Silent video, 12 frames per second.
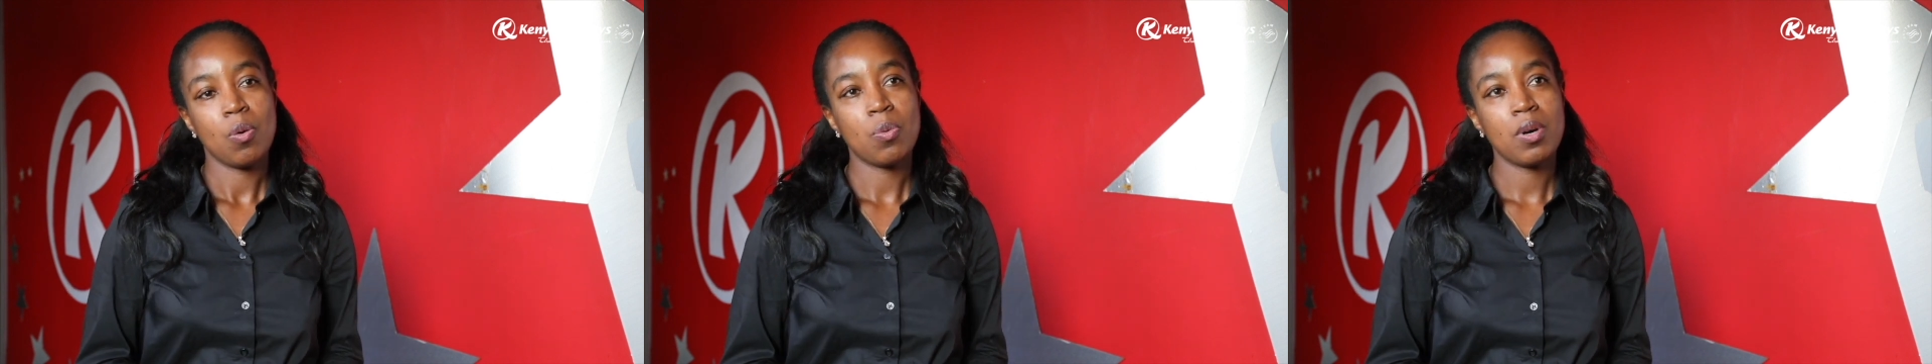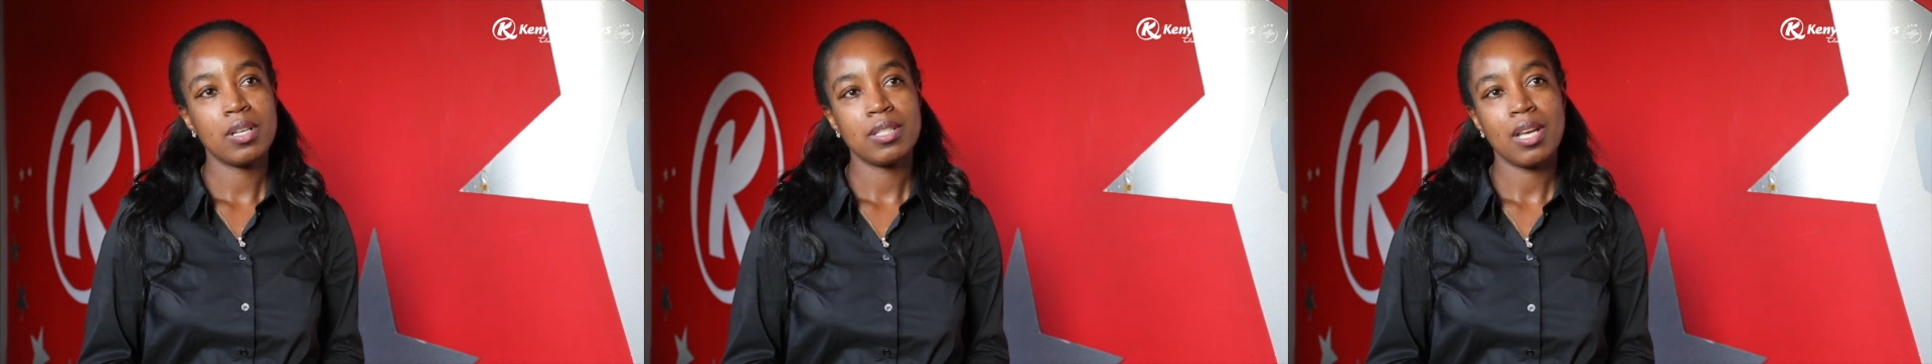
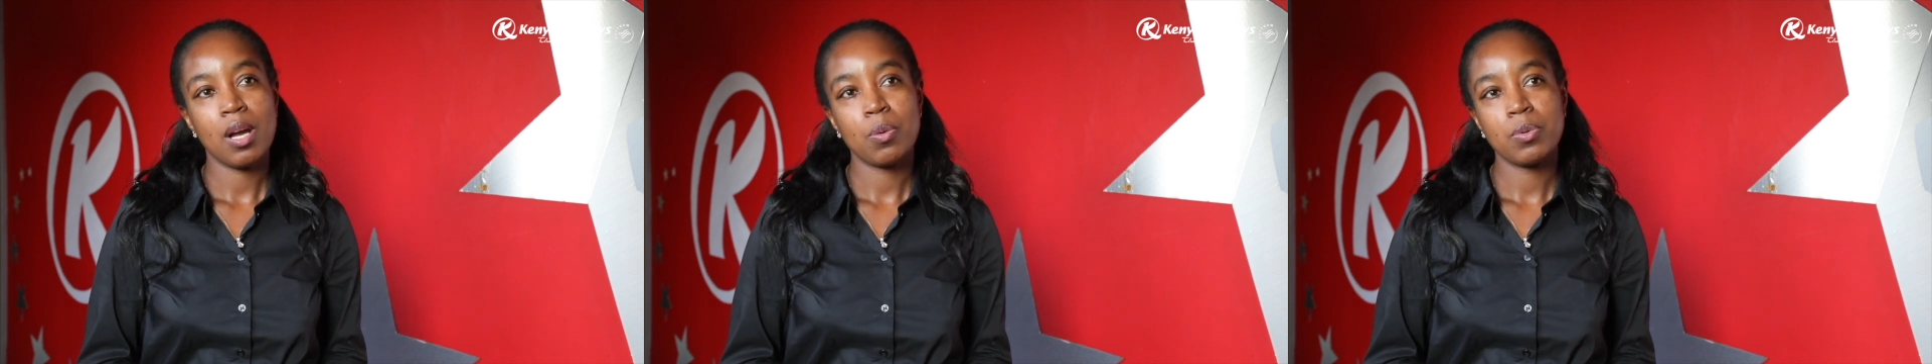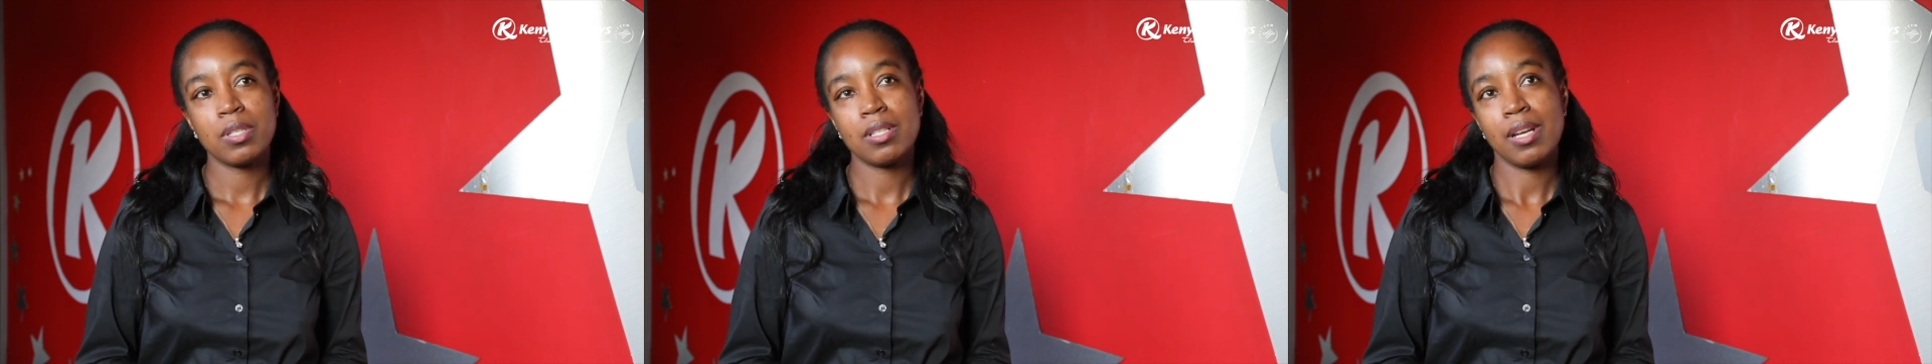what I
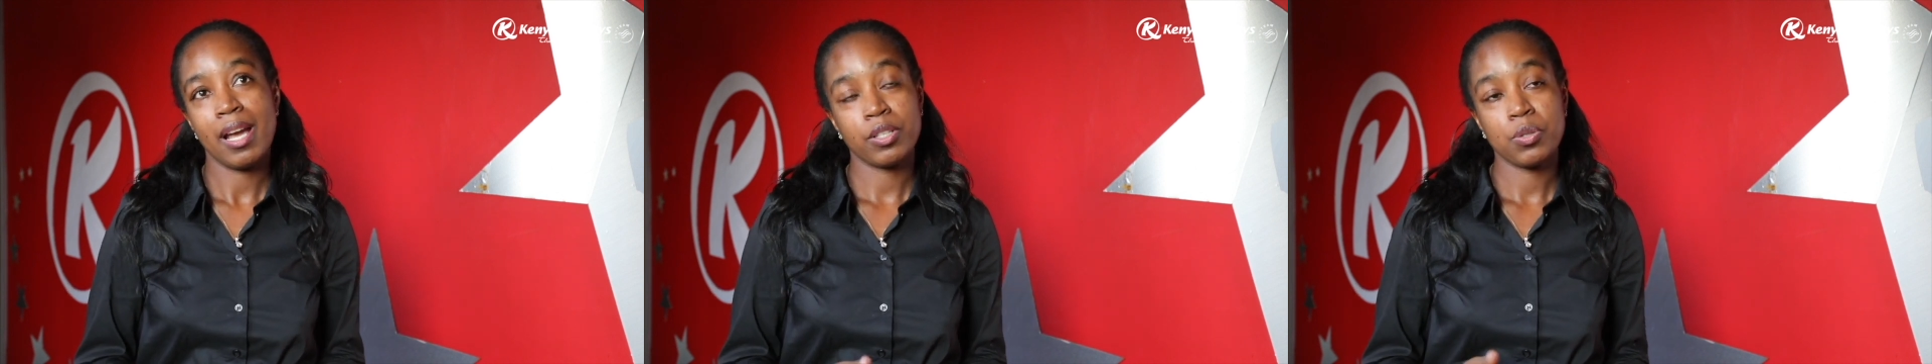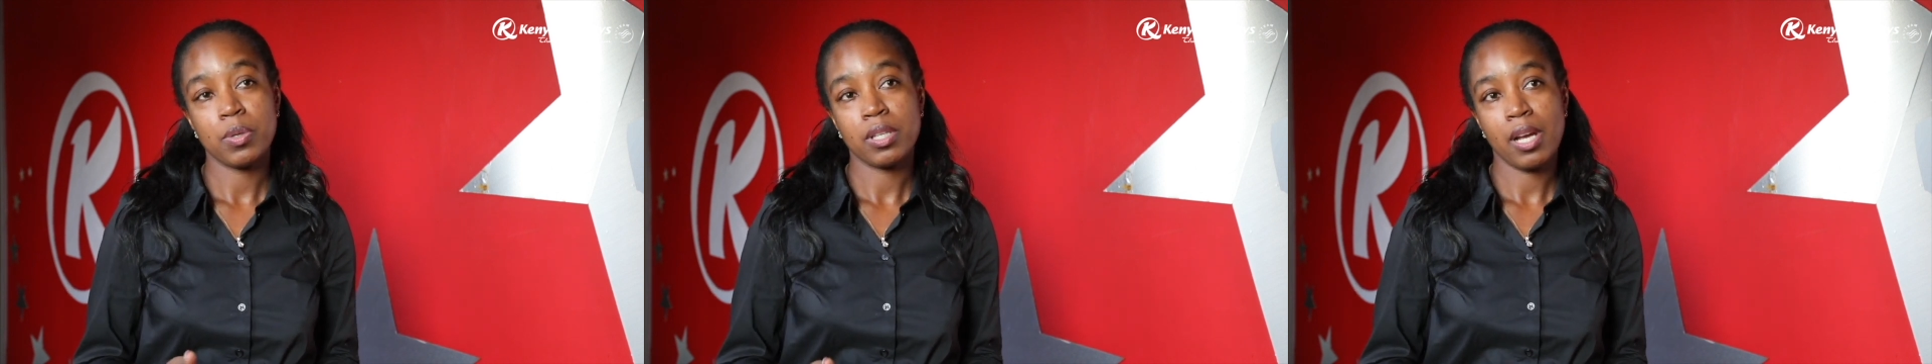would
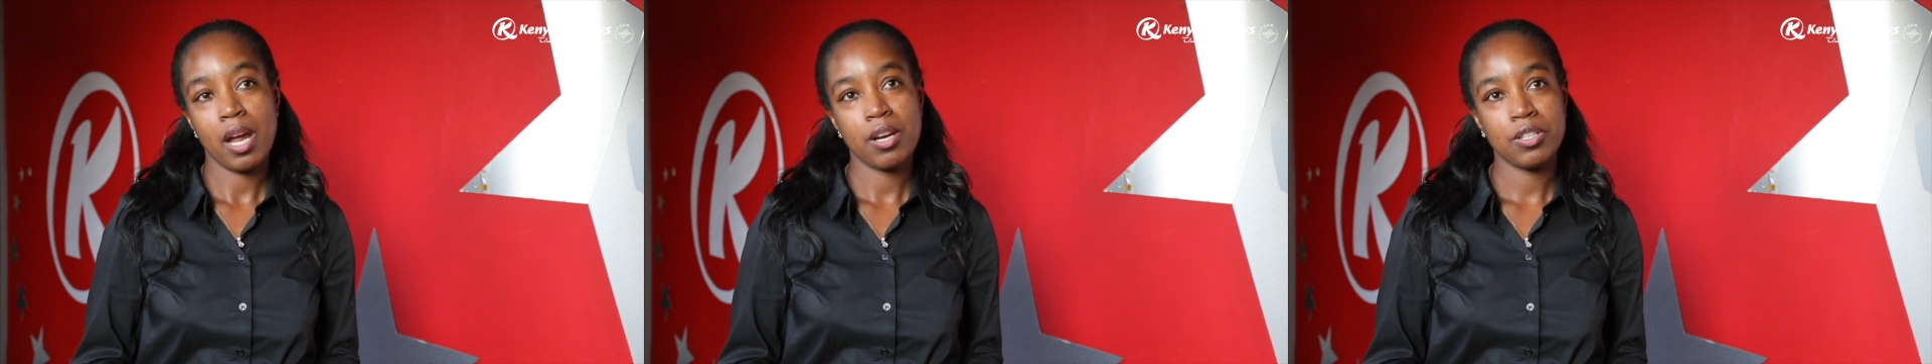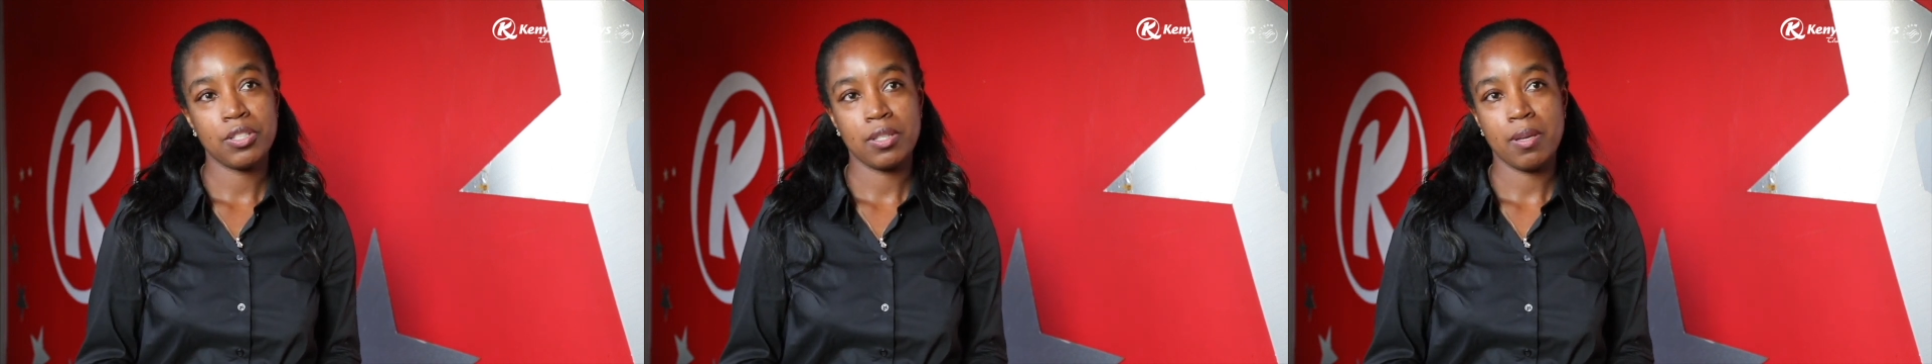like to
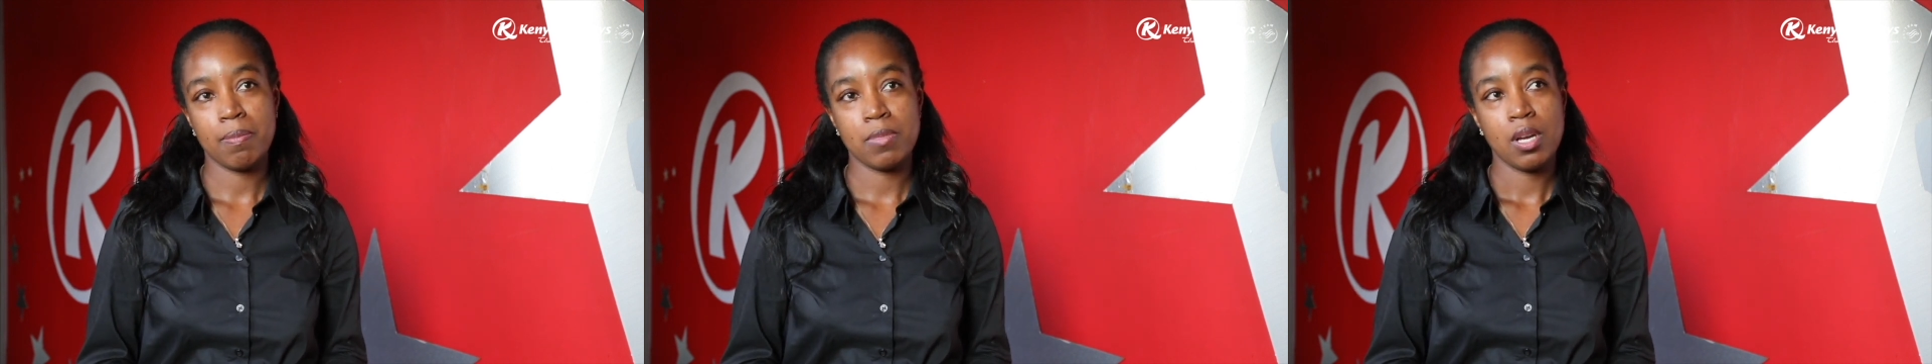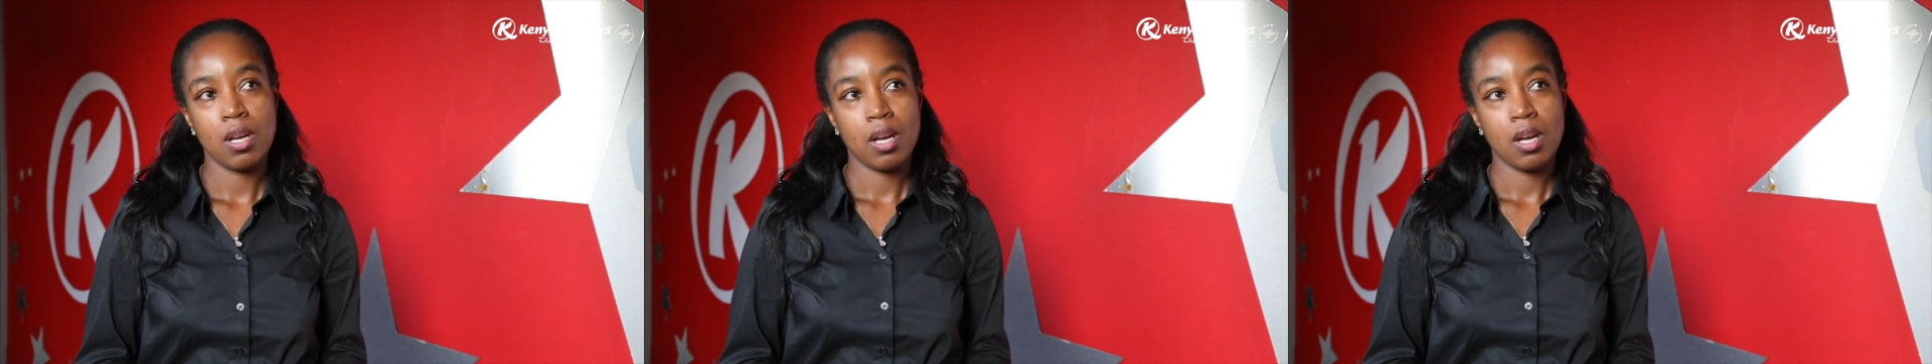encourage them